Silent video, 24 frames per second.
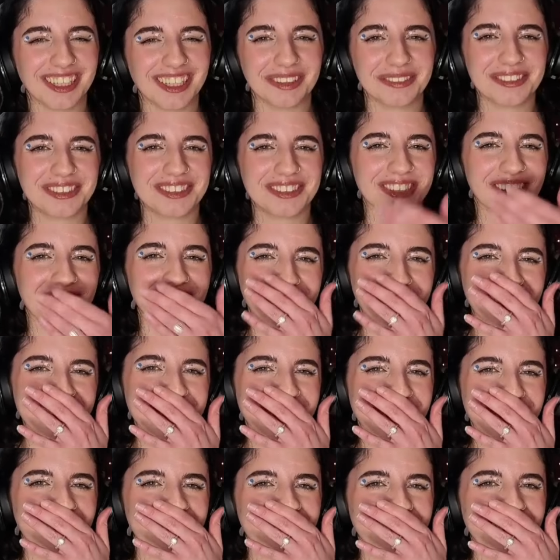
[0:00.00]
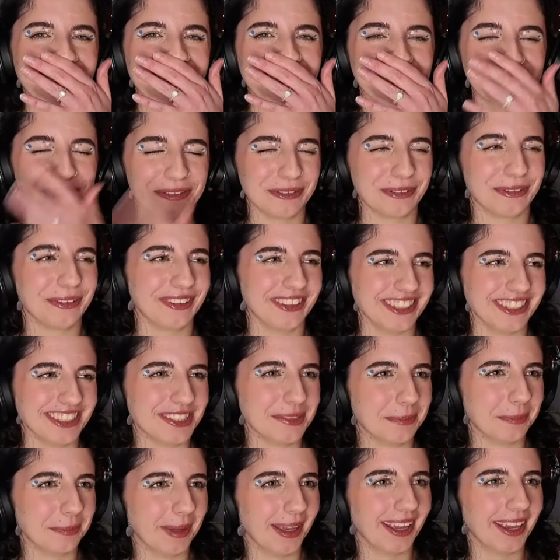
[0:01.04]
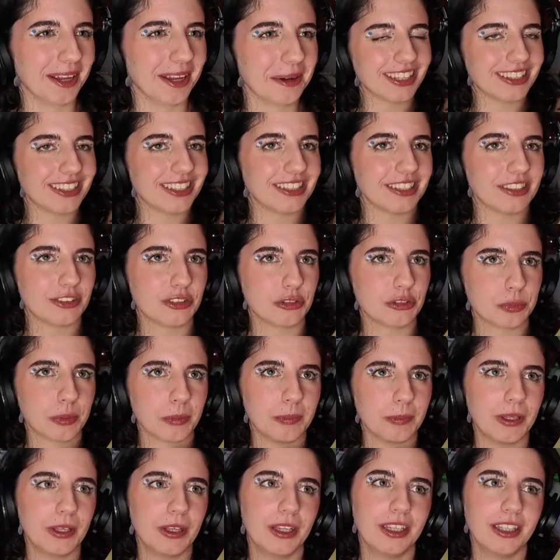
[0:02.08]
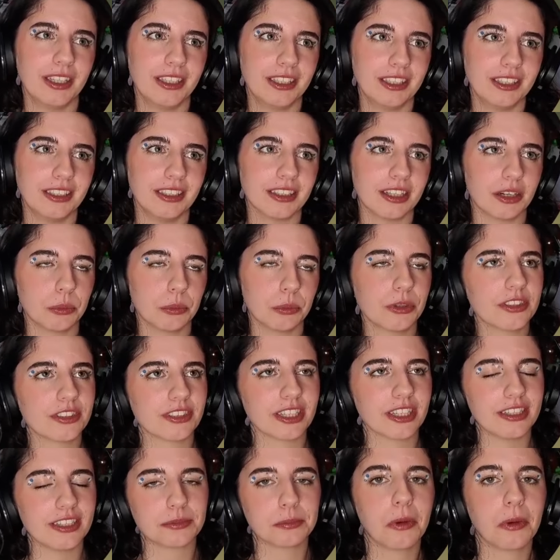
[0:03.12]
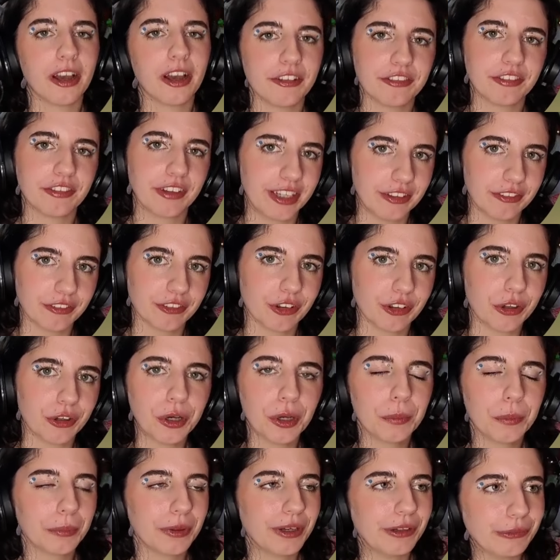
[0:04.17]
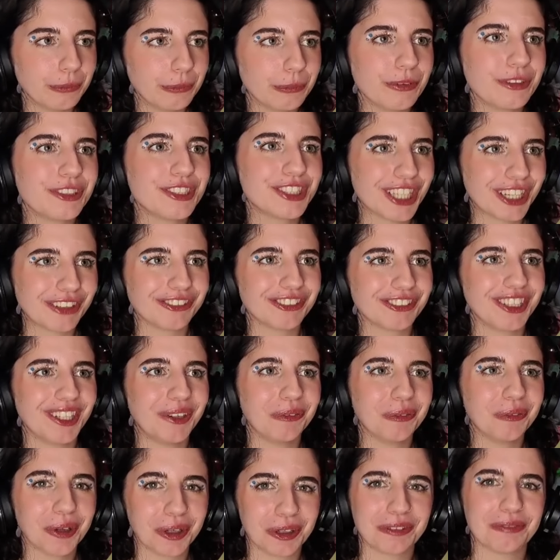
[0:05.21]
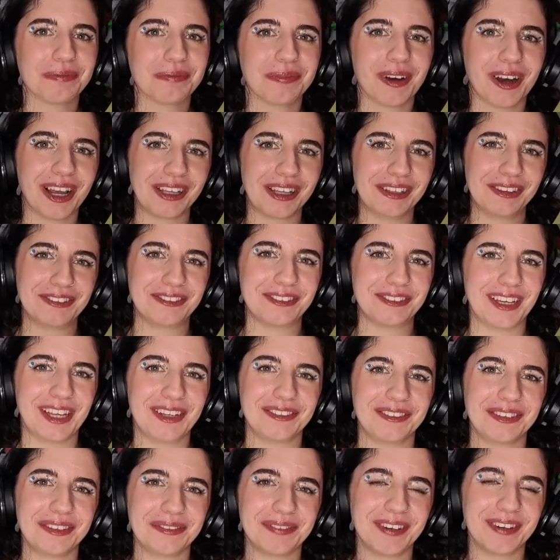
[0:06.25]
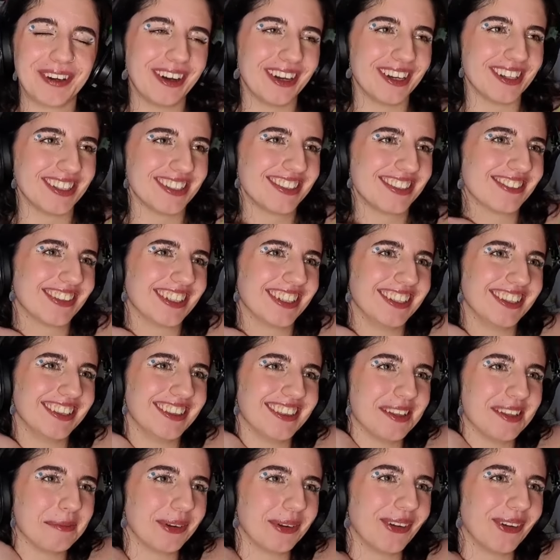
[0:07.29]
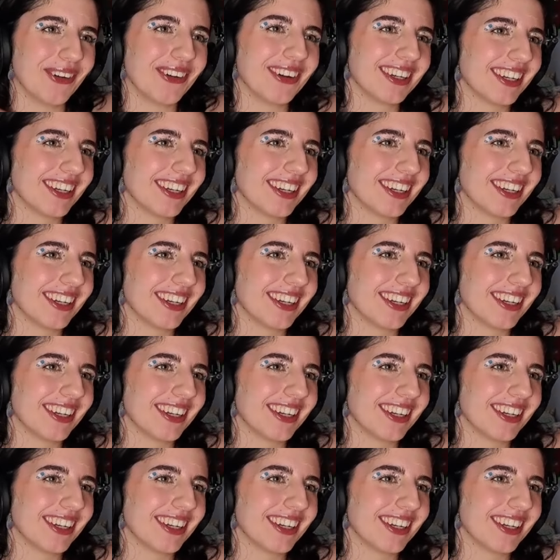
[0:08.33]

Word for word: I'm so excited for this bit. I think this is probably, I wouldn't say it's my favourite, but it was definitely one of my favourite parts reading the book.